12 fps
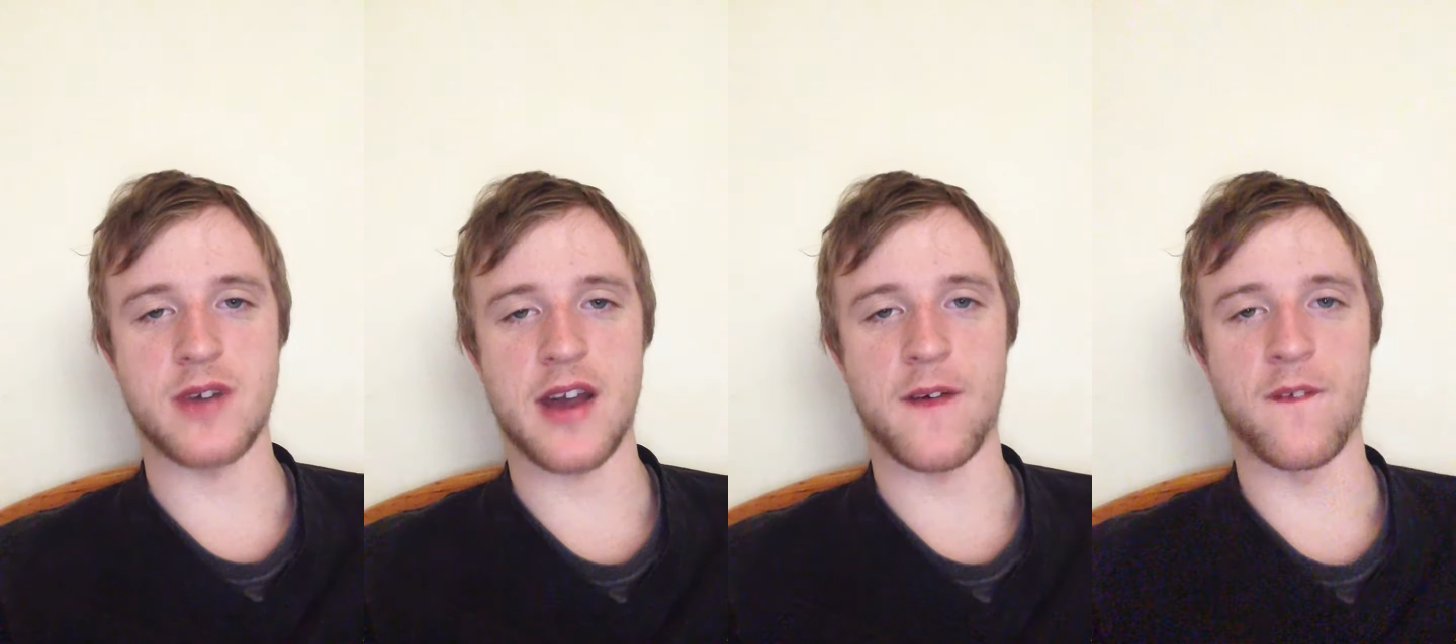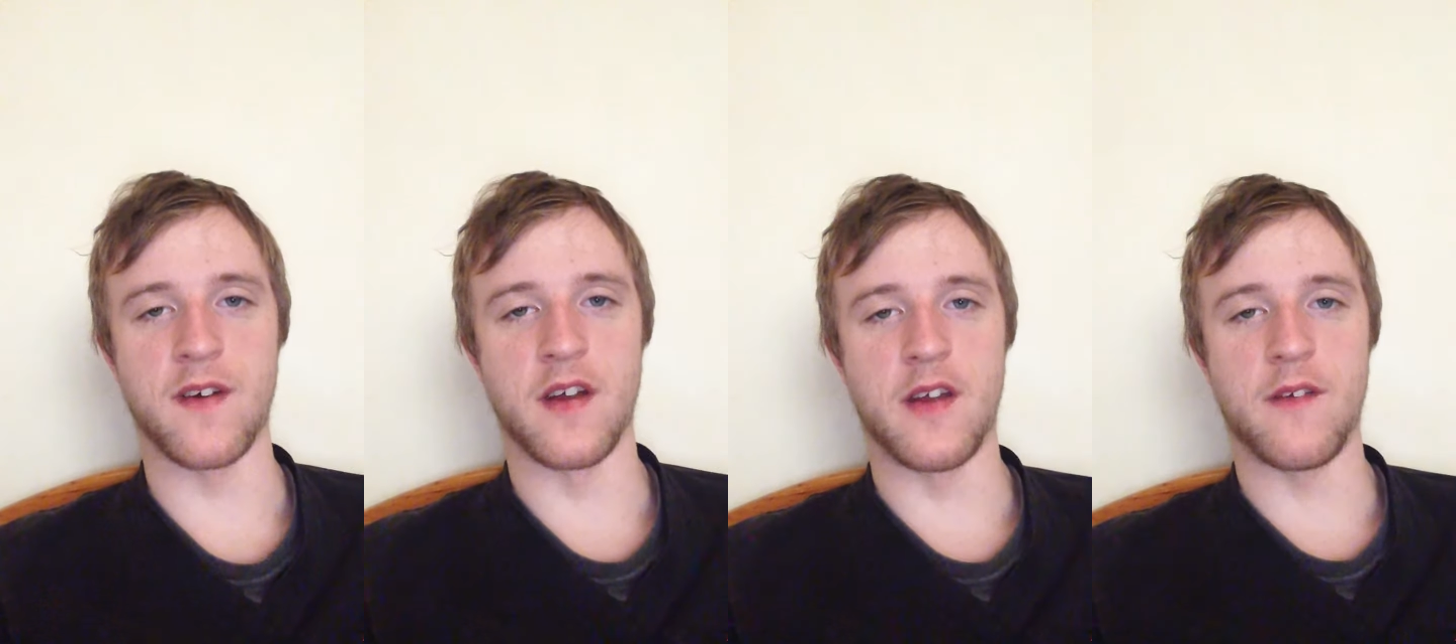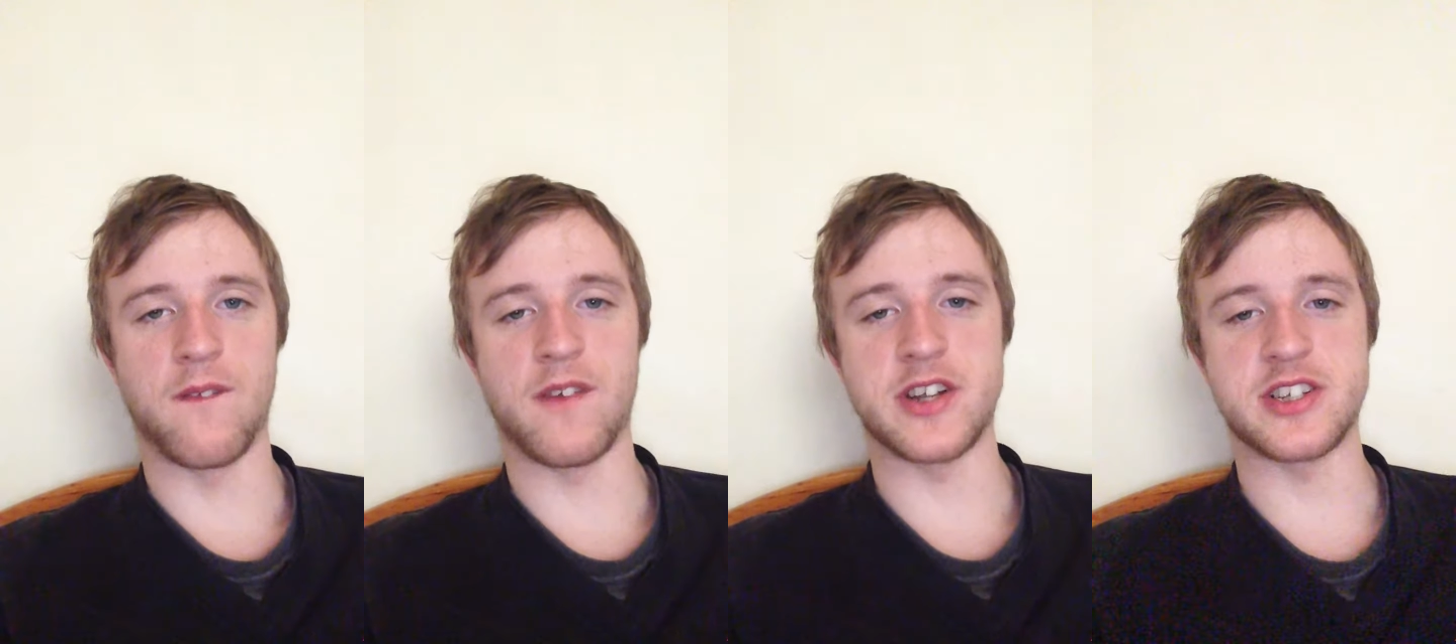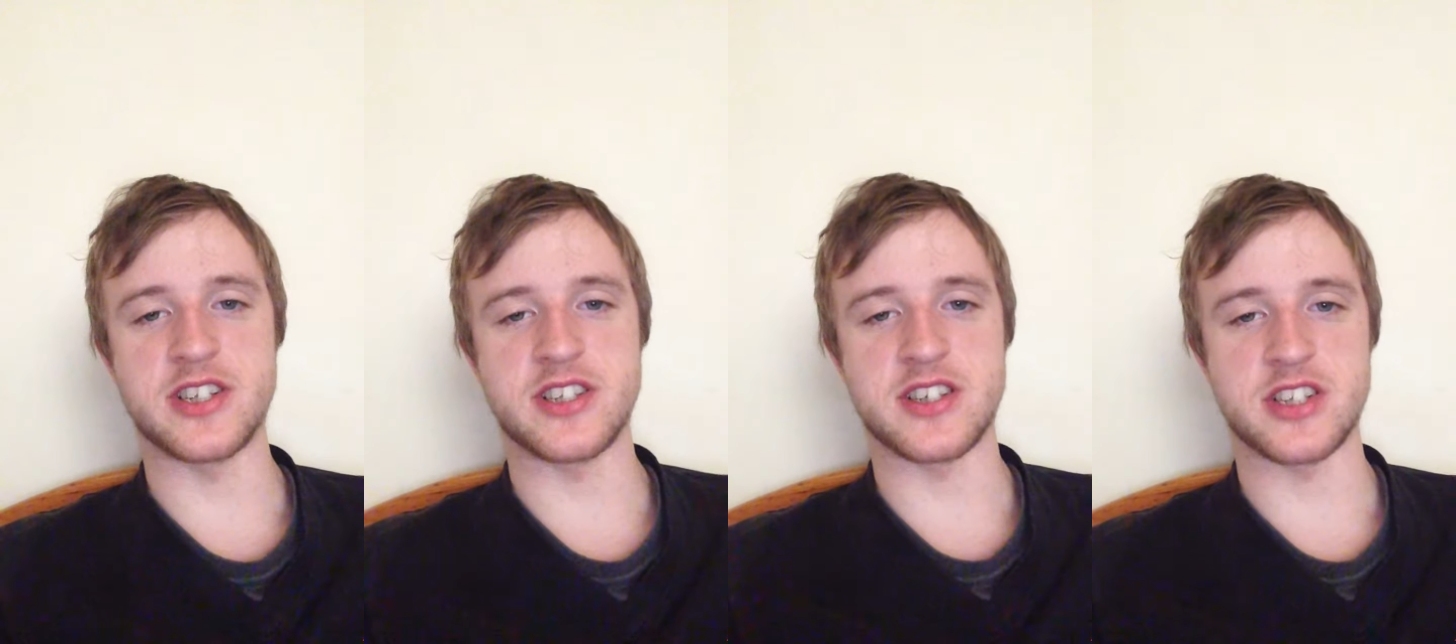well,
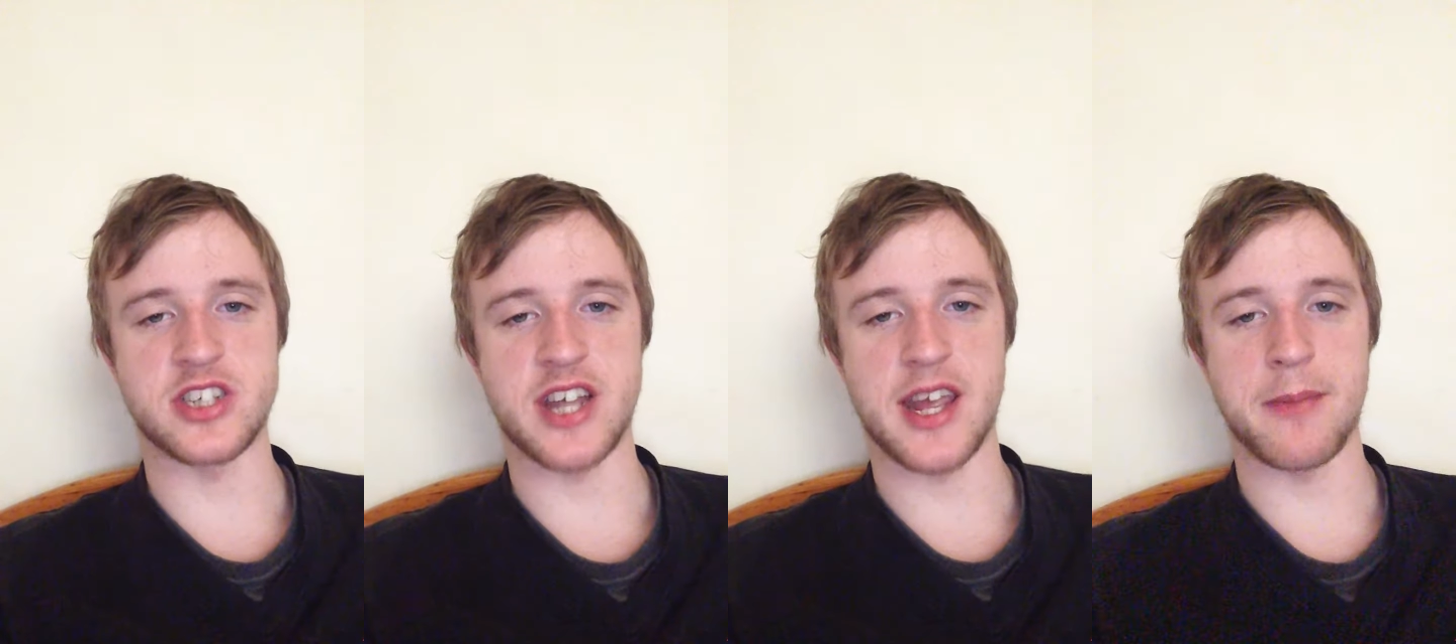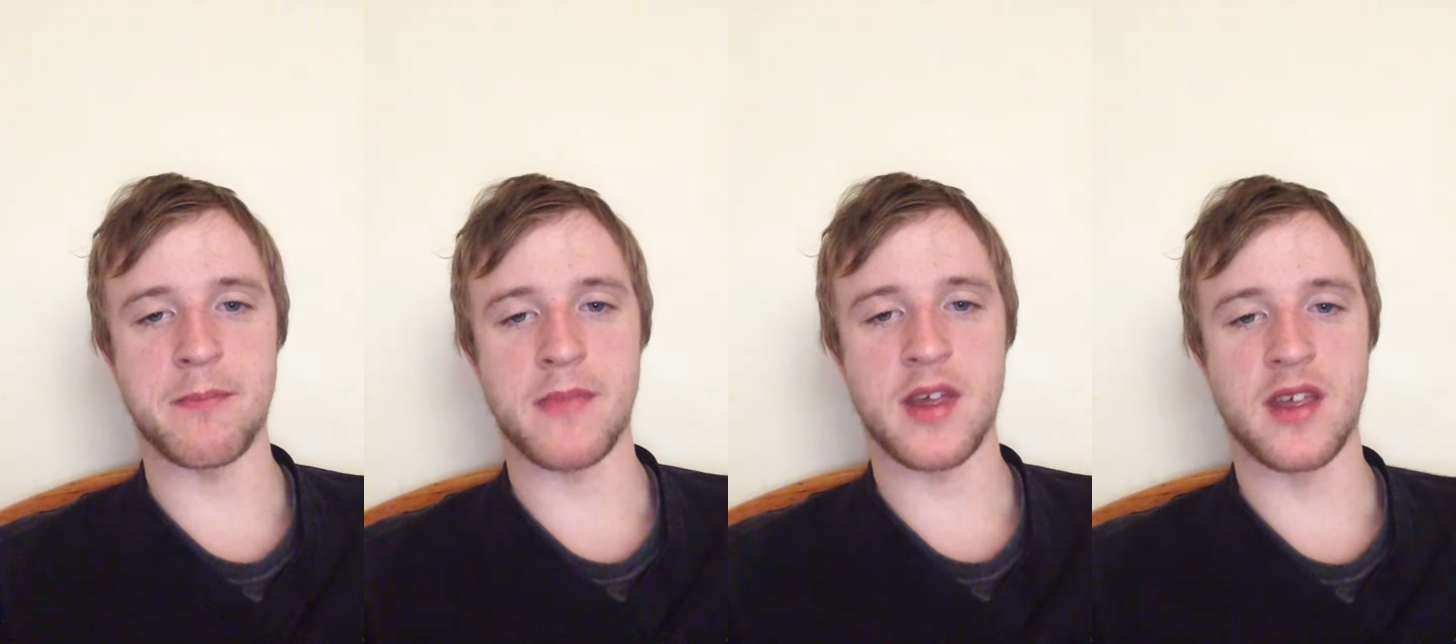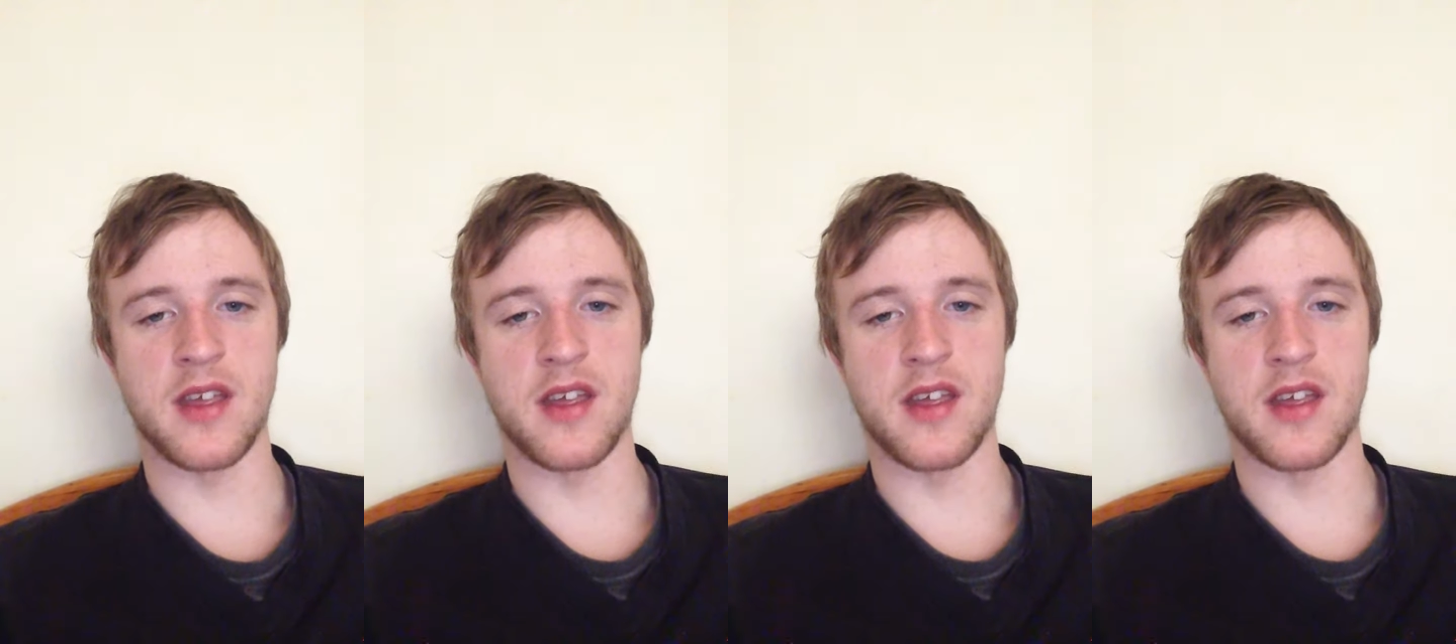which is a shame.